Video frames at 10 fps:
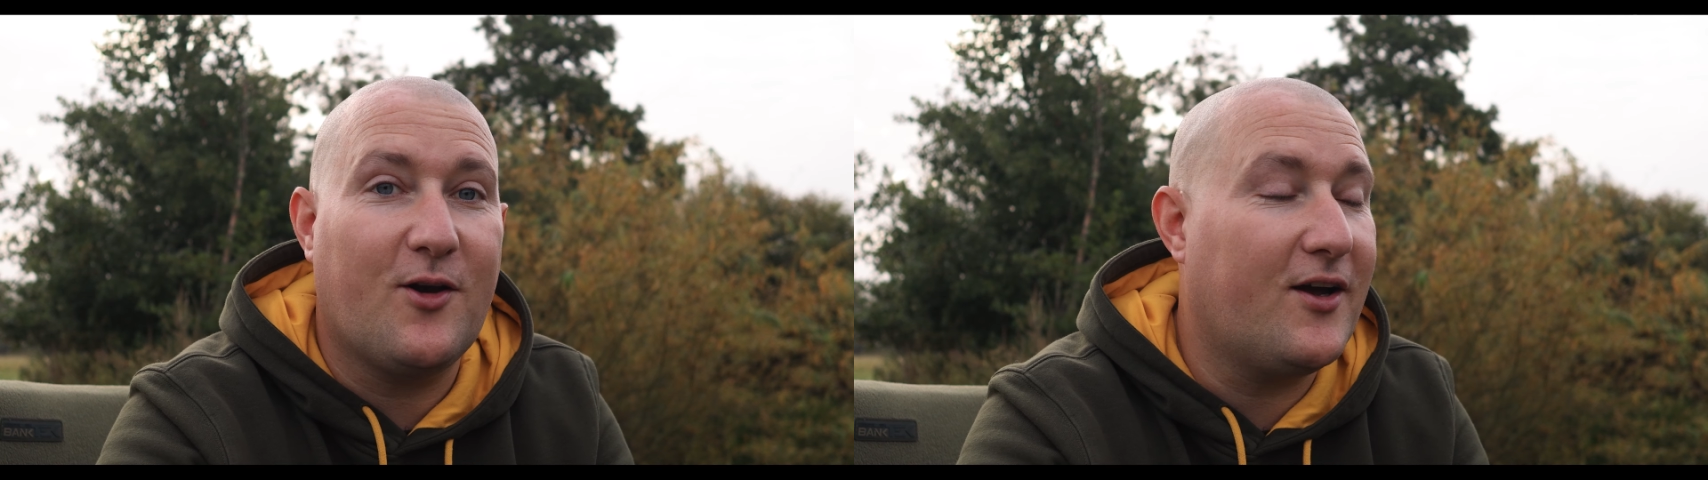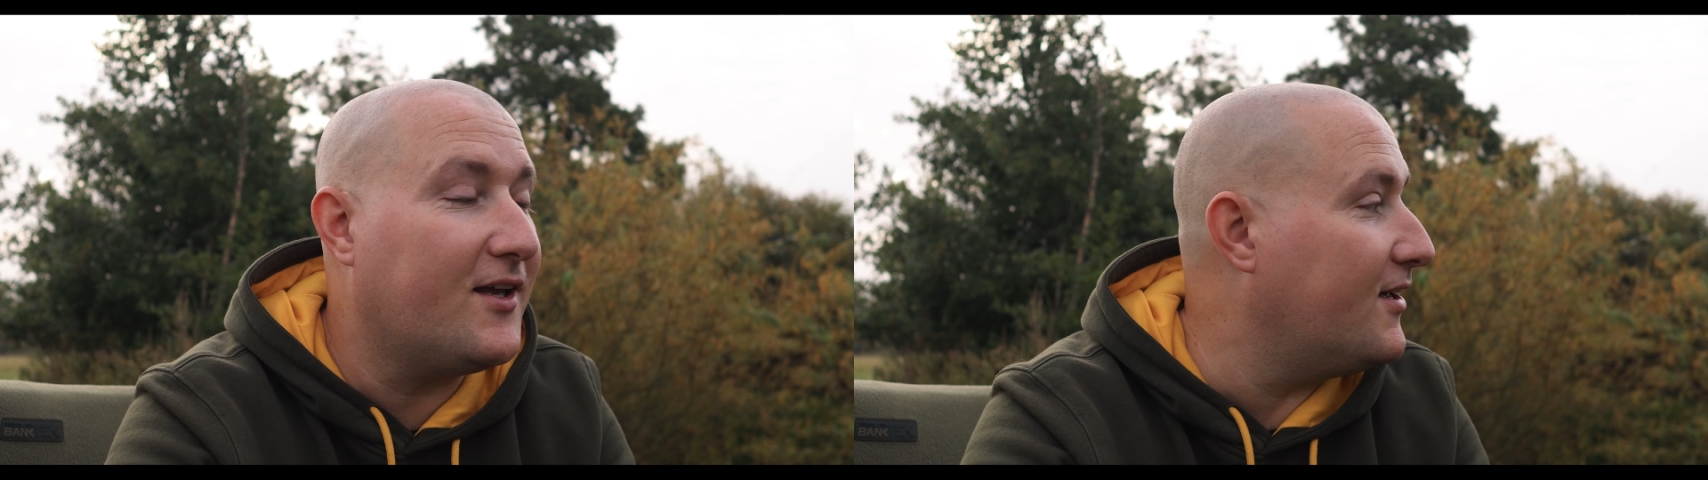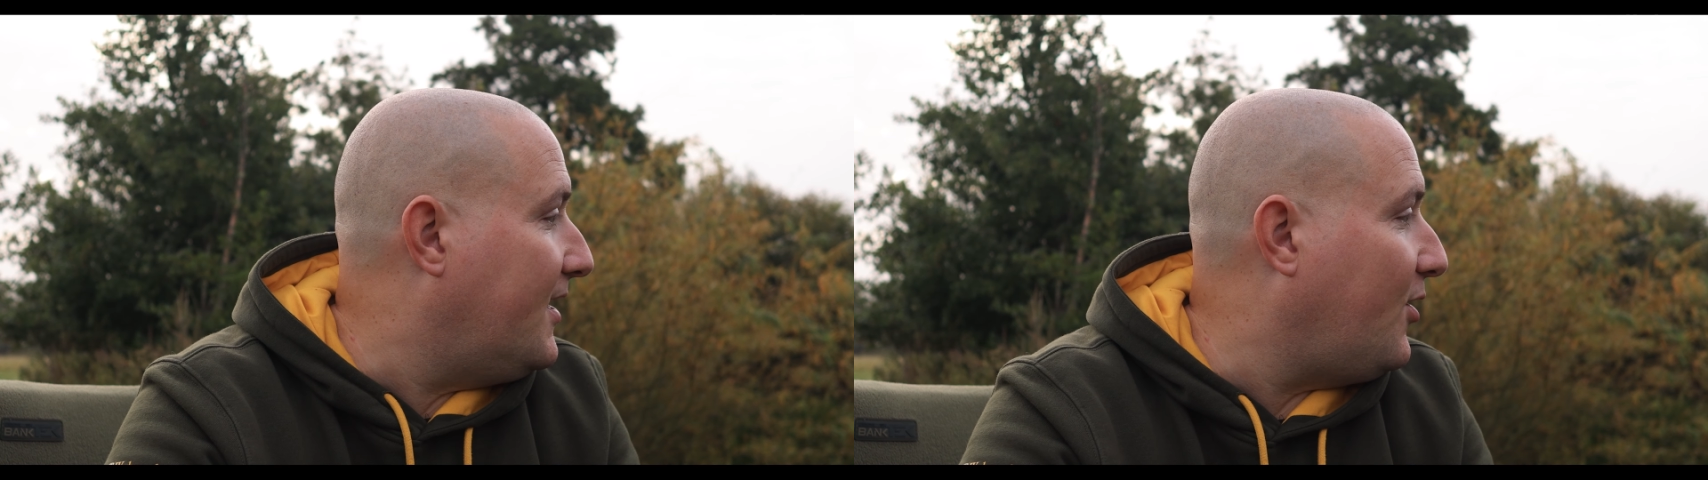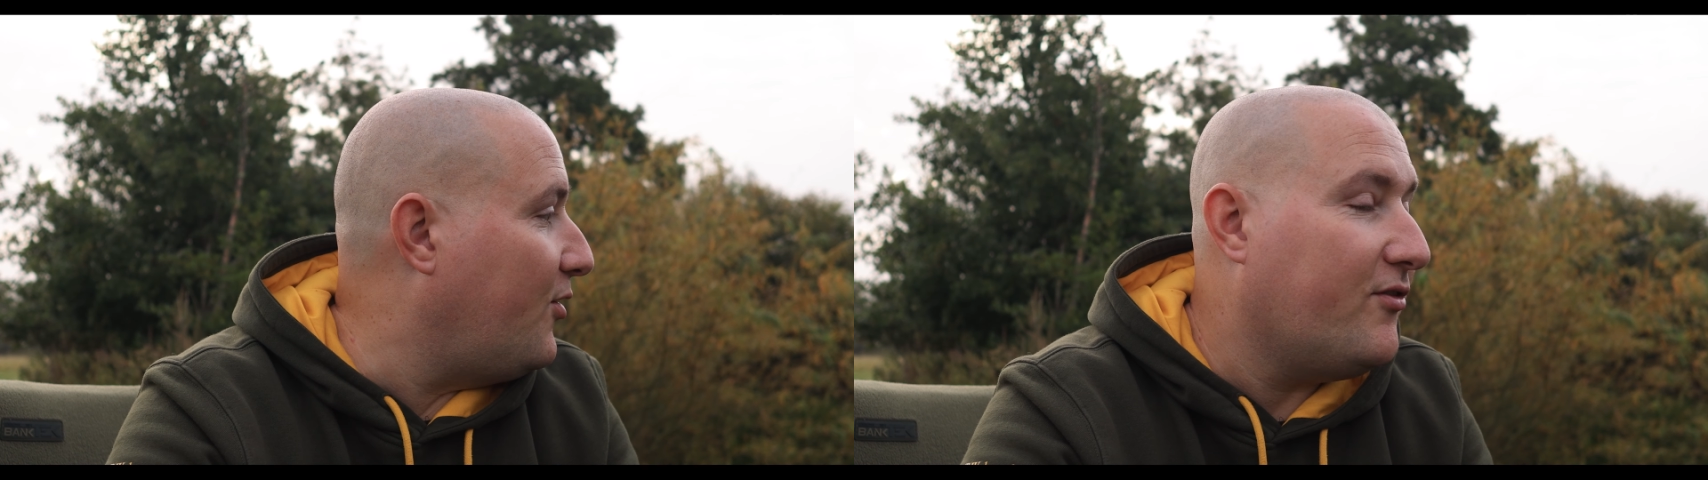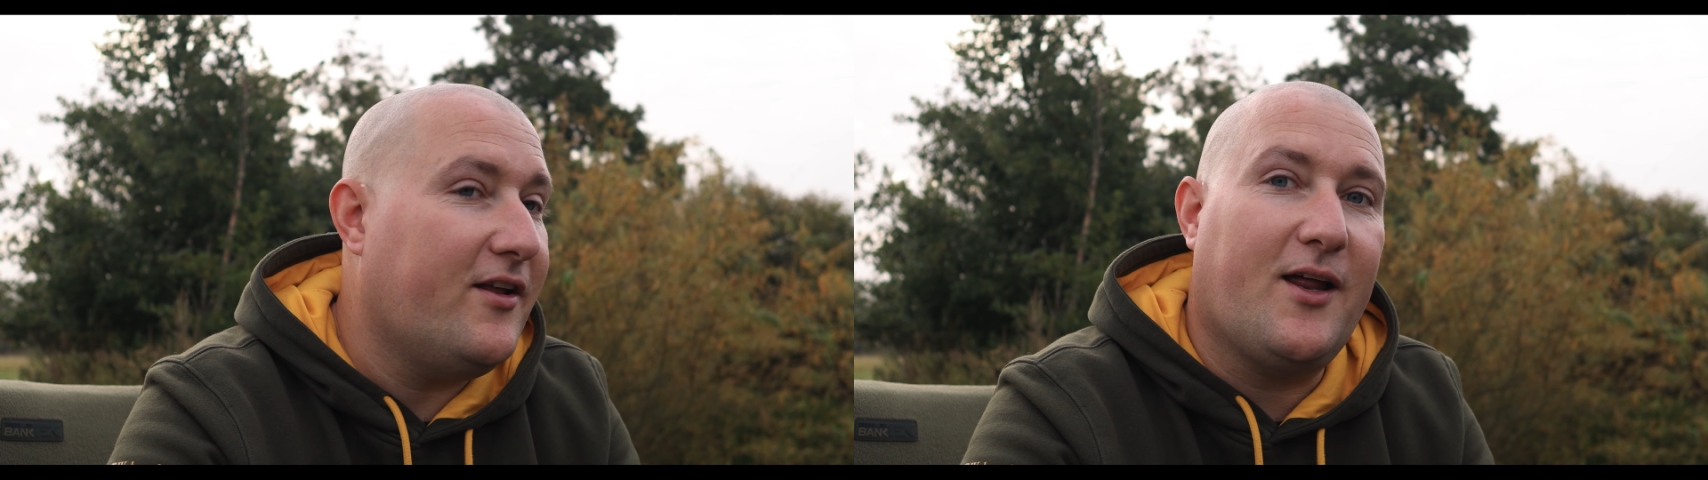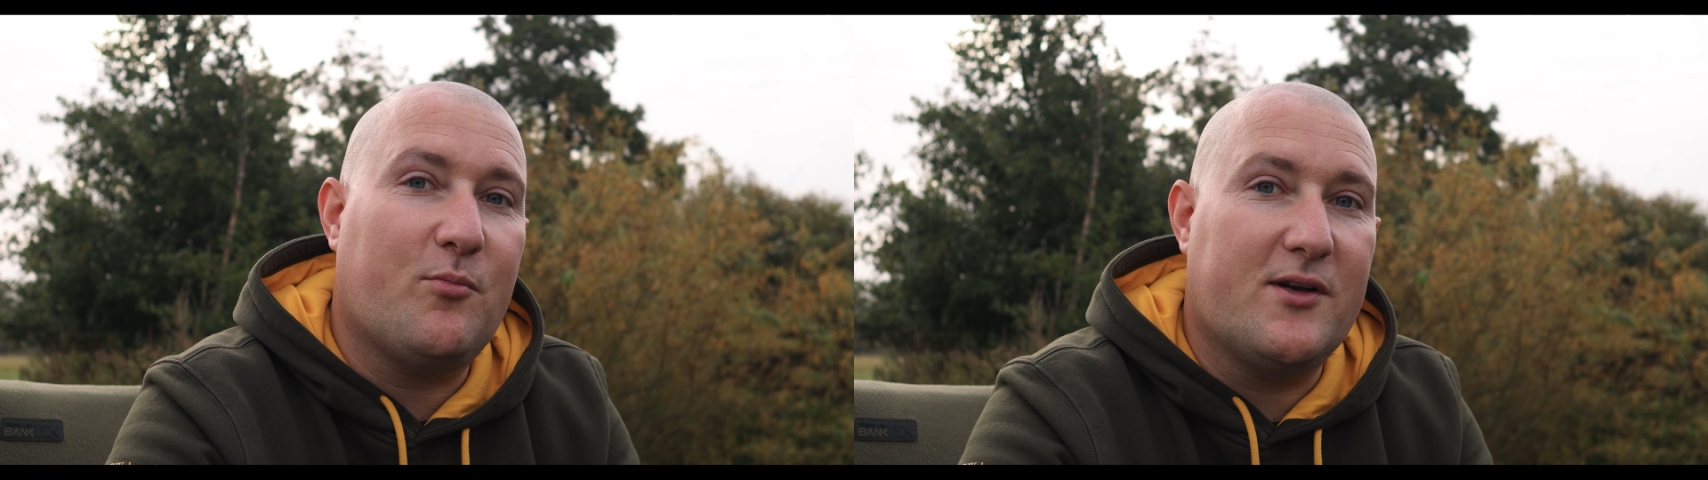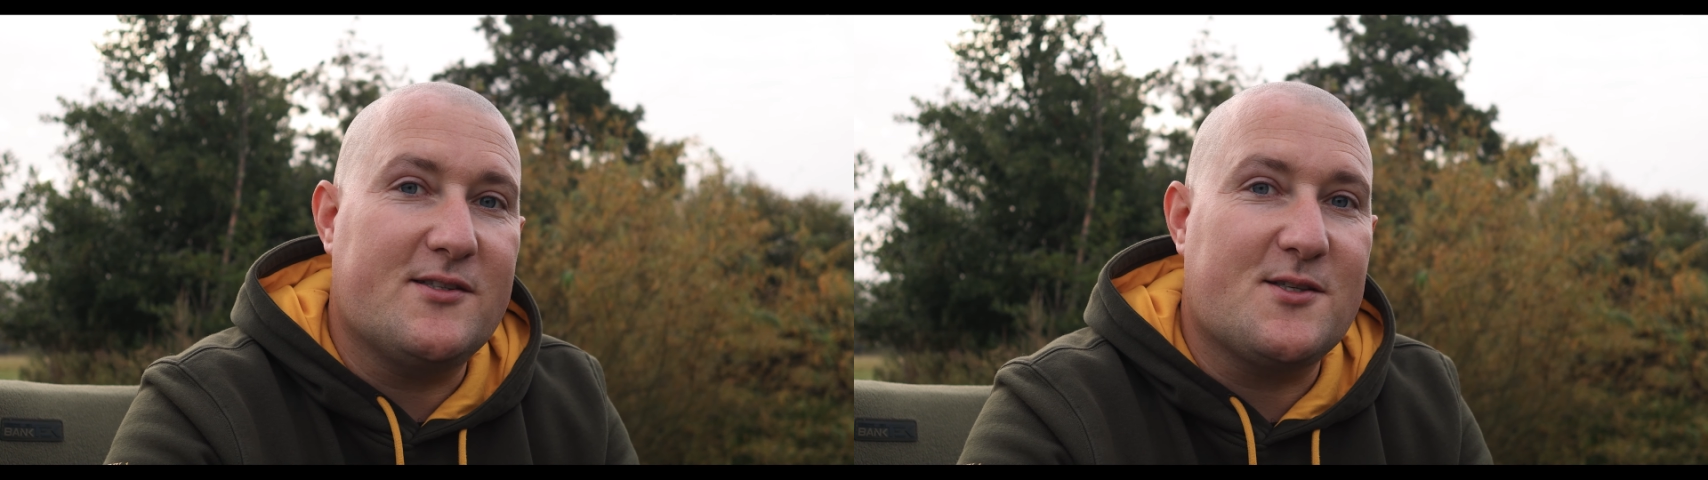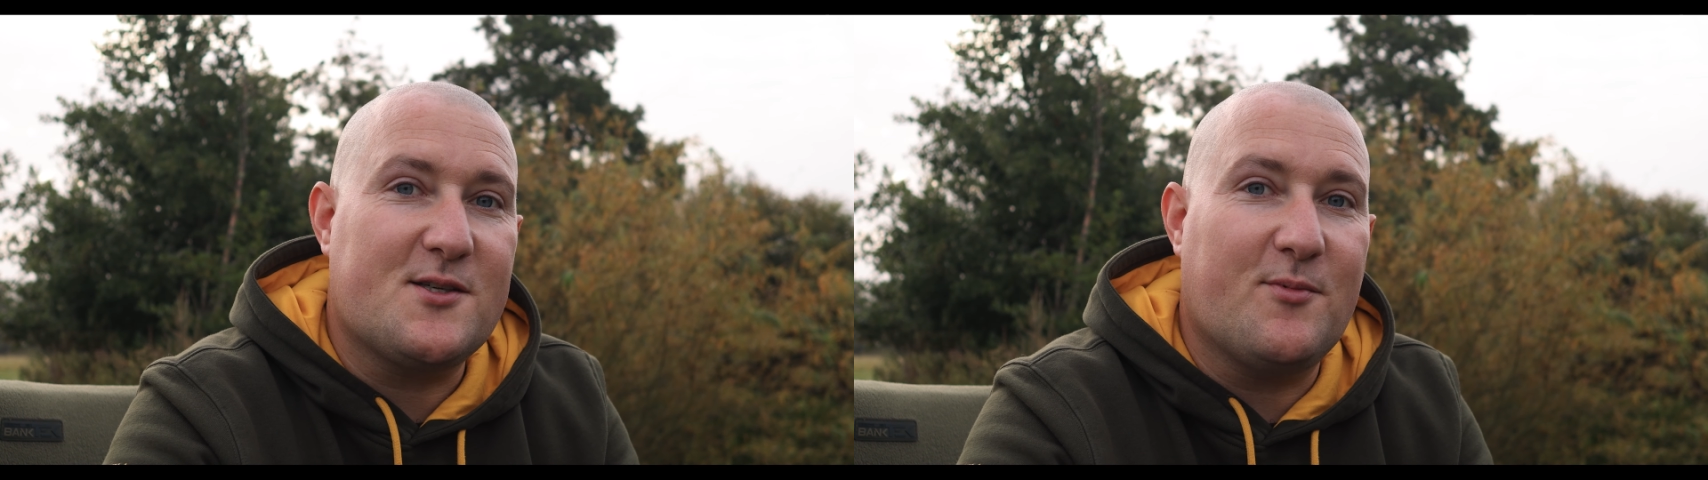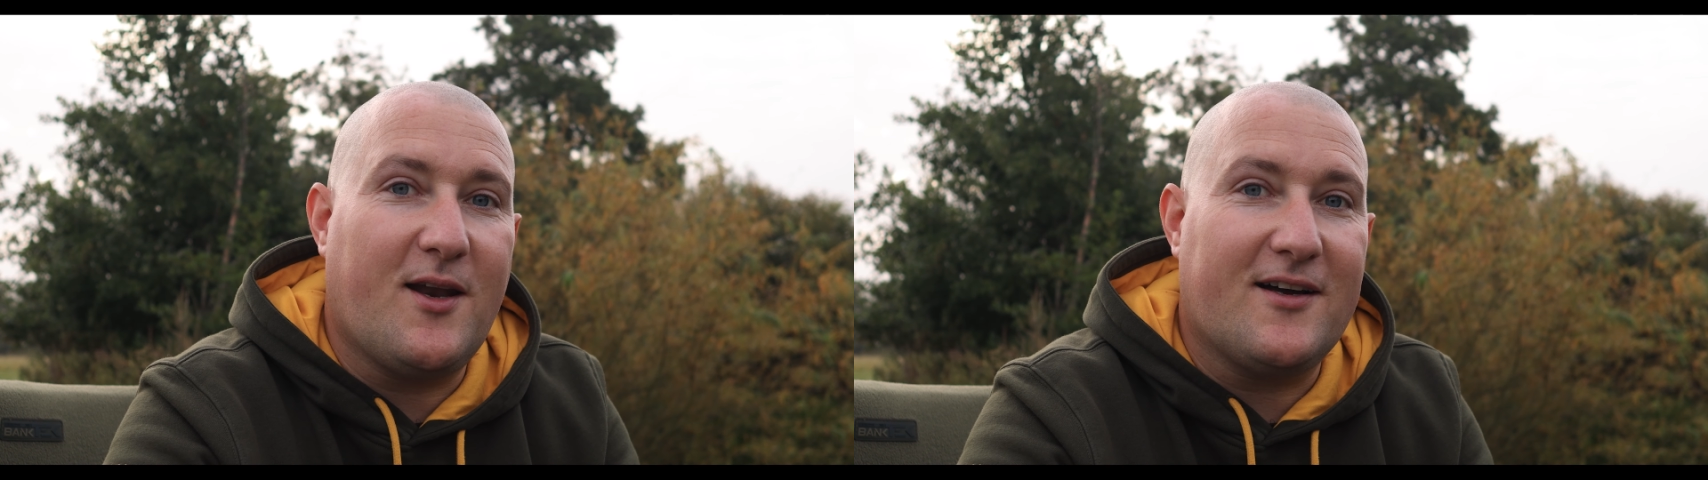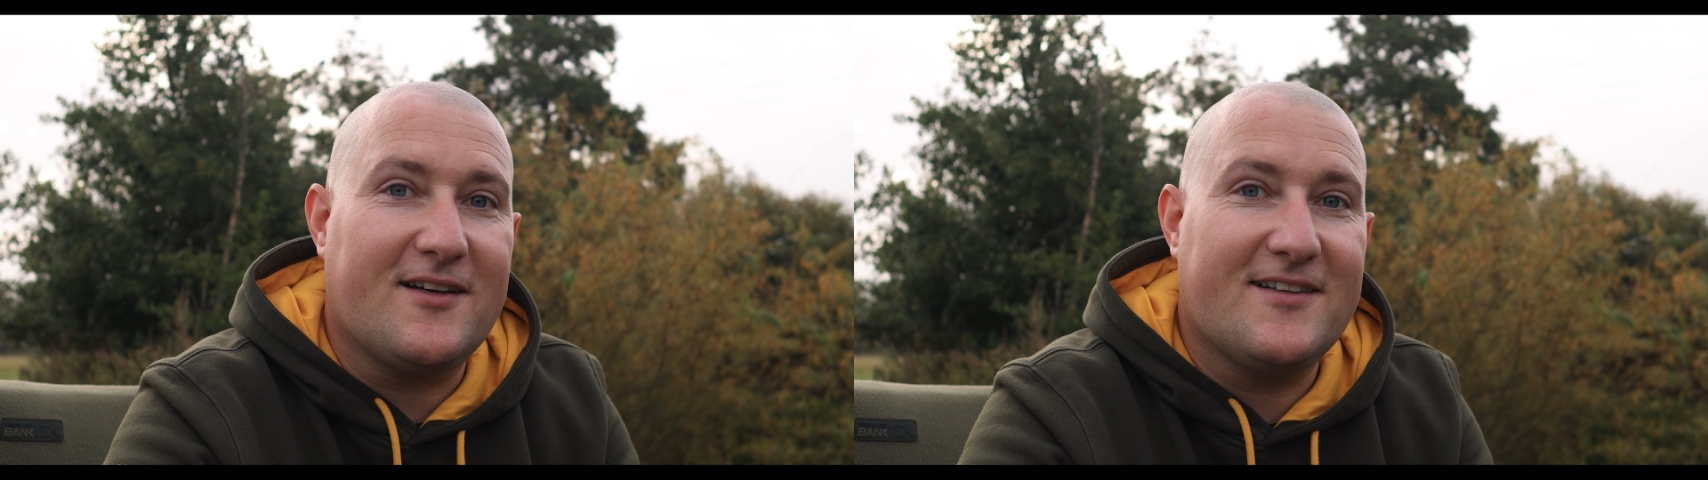a like, and hopefully that brings us some
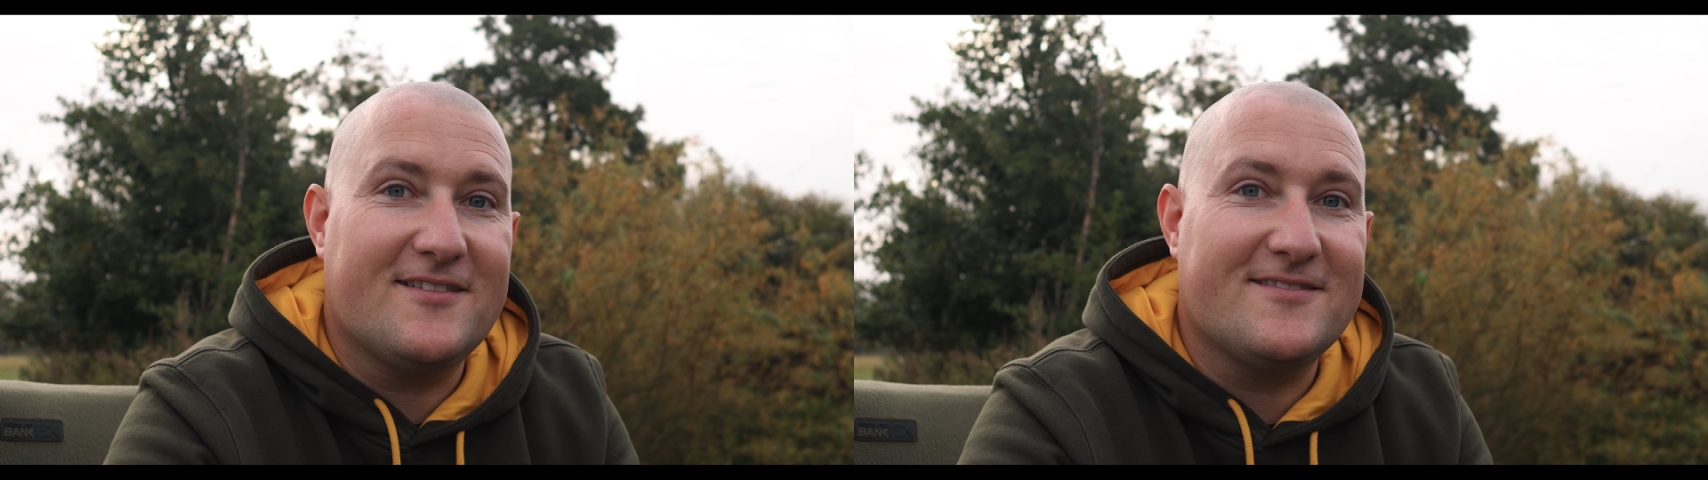luck.